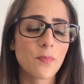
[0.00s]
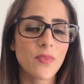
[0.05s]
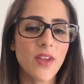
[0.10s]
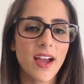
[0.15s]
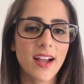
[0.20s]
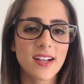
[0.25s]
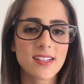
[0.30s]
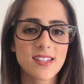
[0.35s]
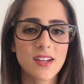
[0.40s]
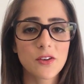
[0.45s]

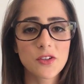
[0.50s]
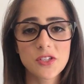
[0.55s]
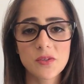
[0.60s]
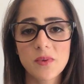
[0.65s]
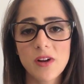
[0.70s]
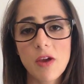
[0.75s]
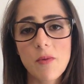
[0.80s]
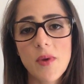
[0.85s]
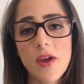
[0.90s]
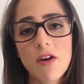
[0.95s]
I guess I also
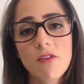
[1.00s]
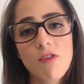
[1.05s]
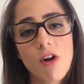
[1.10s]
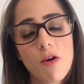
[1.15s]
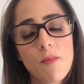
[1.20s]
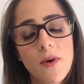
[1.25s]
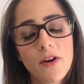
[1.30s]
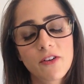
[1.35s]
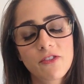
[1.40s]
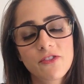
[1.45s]
want to be a
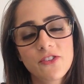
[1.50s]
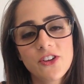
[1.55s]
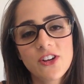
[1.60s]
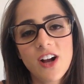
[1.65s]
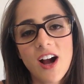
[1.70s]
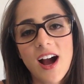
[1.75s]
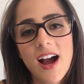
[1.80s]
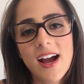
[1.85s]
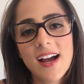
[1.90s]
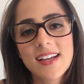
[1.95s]
role model for you
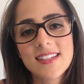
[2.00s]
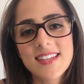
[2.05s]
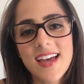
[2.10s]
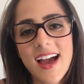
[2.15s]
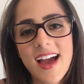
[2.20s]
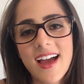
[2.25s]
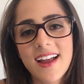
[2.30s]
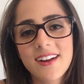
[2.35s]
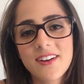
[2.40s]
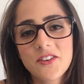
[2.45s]
guys,
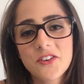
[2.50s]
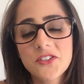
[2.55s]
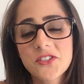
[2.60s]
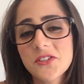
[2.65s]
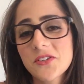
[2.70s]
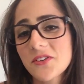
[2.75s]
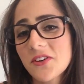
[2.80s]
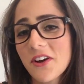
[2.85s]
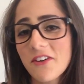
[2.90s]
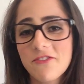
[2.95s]
and
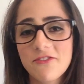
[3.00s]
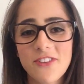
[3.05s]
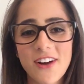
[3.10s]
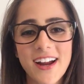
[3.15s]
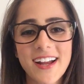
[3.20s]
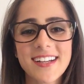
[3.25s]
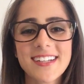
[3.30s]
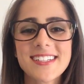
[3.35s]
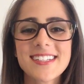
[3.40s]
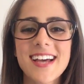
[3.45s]
also a
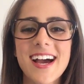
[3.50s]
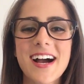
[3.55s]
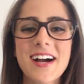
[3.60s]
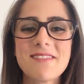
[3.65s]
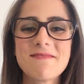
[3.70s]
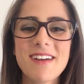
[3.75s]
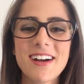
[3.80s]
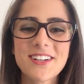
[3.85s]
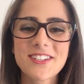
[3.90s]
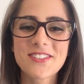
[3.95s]
friend.
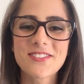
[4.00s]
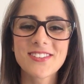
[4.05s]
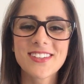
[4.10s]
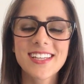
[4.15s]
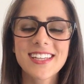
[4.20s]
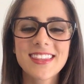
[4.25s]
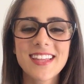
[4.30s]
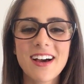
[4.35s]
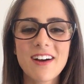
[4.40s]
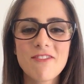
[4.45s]
I just
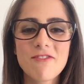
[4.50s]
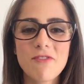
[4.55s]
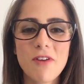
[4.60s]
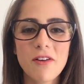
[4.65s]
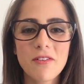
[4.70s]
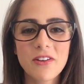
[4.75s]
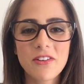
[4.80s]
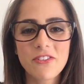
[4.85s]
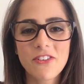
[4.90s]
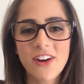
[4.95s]
really love
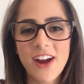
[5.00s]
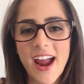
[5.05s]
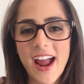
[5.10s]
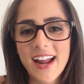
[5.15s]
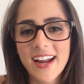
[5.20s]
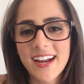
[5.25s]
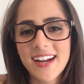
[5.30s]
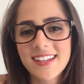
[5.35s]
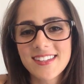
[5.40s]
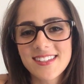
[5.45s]
what we've
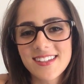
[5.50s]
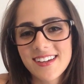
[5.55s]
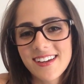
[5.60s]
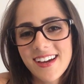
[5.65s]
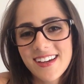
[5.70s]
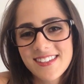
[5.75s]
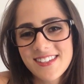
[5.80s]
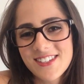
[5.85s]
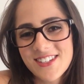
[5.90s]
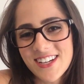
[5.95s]
created as
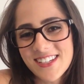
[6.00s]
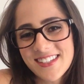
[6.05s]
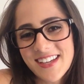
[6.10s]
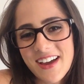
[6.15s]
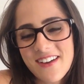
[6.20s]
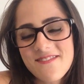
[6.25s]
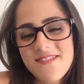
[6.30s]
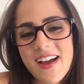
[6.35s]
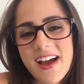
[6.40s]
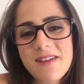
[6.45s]
a
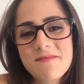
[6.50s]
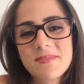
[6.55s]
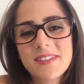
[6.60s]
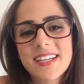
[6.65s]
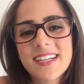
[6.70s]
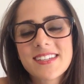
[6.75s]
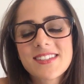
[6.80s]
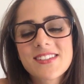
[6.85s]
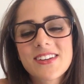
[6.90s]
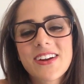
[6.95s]
Jessicat
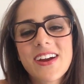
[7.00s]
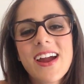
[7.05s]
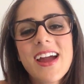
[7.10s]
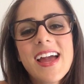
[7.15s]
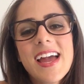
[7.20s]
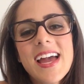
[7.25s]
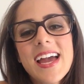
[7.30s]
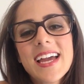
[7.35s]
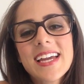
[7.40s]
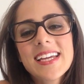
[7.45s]
family. So
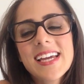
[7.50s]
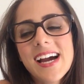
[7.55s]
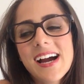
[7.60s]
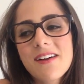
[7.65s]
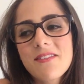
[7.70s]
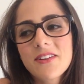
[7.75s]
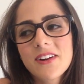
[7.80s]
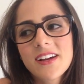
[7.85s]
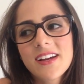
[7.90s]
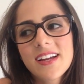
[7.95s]
yeah,
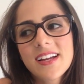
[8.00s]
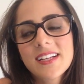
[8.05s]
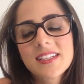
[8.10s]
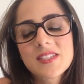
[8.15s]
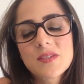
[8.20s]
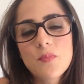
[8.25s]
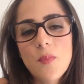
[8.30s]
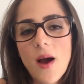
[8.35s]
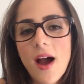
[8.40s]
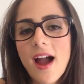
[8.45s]
I want to
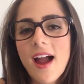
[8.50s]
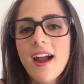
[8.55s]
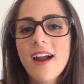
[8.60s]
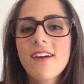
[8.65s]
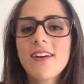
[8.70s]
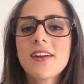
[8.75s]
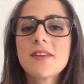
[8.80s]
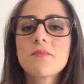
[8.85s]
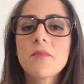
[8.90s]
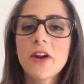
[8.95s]

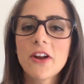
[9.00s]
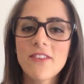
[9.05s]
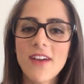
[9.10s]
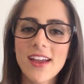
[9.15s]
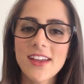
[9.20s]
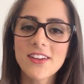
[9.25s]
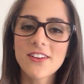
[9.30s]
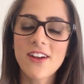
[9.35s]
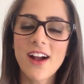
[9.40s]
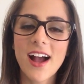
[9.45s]
inspire and
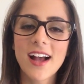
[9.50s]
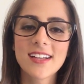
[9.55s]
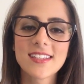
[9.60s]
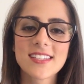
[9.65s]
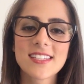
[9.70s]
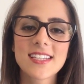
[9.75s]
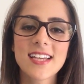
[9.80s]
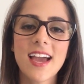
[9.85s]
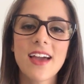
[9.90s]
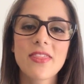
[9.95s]
motivate you
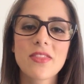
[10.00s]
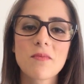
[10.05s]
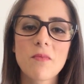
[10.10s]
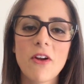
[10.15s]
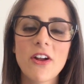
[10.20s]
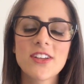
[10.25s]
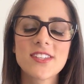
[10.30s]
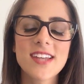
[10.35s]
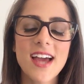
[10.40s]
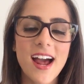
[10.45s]
guys to get the
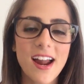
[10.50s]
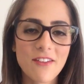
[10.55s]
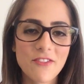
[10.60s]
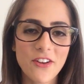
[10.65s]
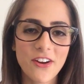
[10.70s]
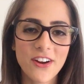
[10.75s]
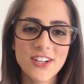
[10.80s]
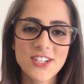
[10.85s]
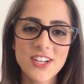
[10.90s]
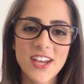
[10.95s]
most out of
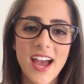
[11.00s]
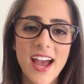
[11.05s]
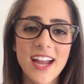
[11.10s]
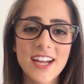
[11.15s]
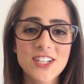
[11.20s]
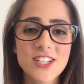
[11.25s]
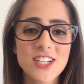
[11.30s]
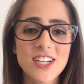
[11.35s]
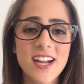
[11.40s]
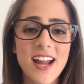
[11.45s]
your
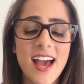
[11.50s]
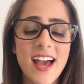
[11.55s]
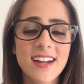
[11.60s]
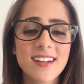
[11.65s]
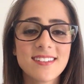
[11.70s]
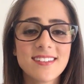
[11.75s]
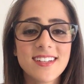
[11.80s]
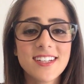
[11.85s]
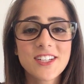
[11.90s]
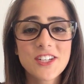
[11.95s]
education
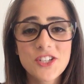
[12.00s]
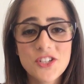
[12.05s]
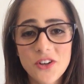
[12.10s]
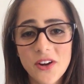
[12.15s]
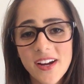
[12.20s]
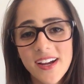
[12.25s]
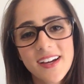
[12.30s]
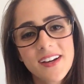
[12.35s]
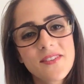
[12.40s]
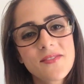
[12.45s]
and
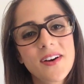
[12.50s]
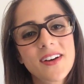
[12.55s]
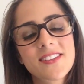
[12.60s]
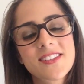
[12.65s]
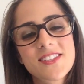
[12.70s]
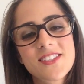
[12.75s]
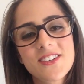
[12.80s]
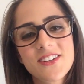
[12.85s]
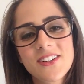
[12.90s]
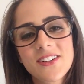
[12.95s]
enjoy it
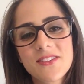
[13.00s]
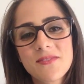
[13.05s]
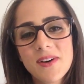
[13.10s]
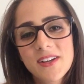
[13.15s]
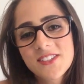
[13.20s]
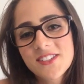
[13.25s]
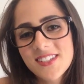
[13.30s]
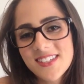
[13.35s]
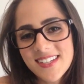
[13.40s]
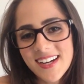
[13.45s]
whilst you're
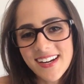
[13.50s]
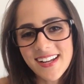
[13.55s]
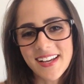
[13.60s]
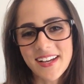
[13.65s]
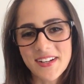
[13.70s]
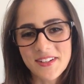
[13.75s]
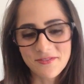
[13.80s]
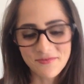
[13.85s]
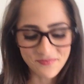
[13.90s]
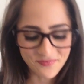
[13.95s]

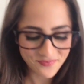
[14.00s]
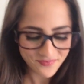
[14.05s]
studying.